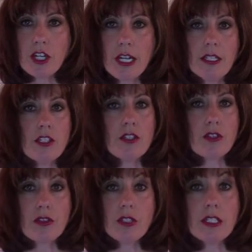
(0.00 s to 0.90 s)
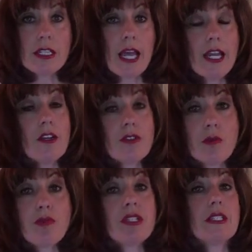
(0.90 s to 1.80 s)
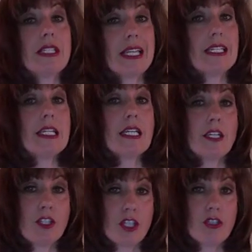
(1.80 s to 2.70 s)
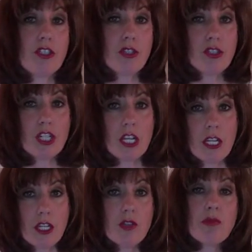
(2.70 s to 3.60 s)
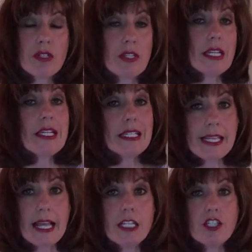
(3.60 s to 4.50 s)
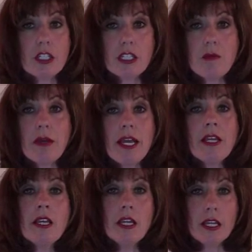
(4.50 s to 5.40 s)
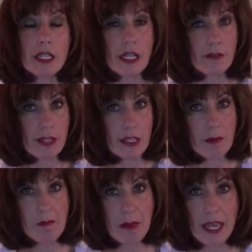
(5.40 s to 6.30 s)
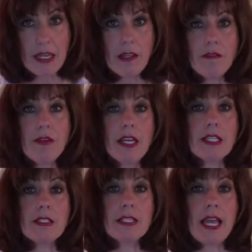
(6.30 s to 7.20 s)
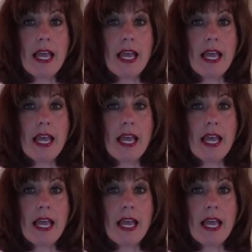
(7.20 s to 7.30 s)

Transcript: or challenges, or the desires, and presenting a solution. And you present it intelligently by giving the benefits